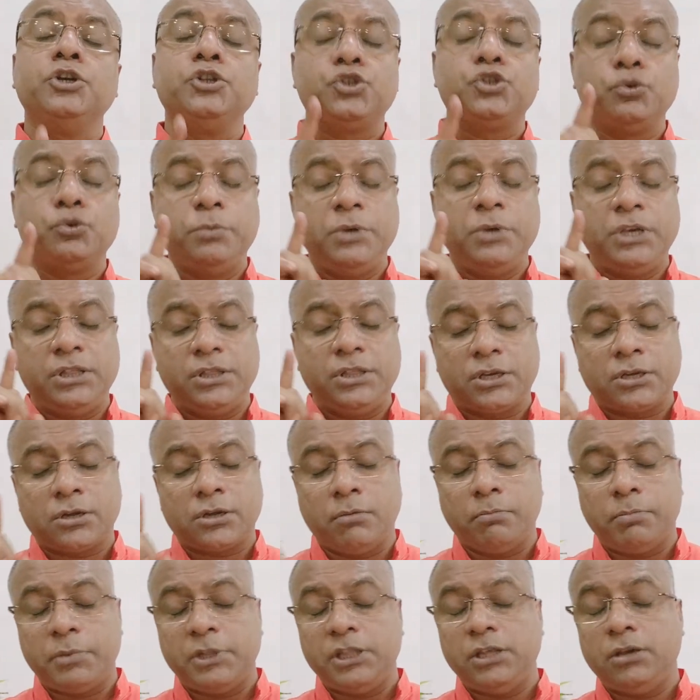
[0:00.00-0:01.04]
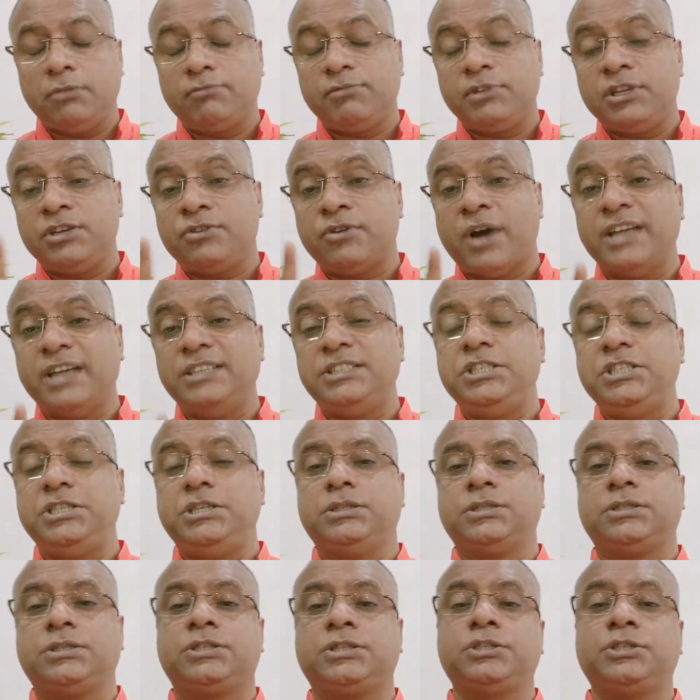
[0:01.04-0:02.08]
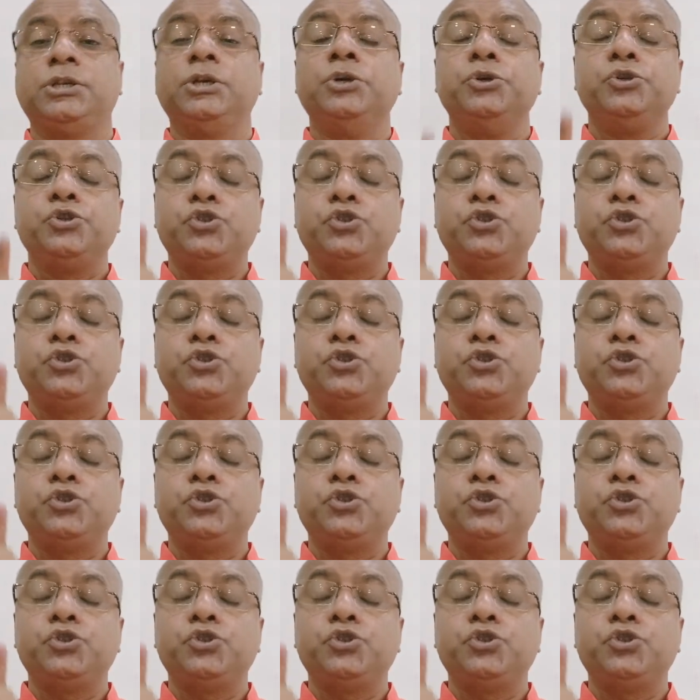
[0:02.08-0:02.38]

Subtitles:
to be in the company of the righteous,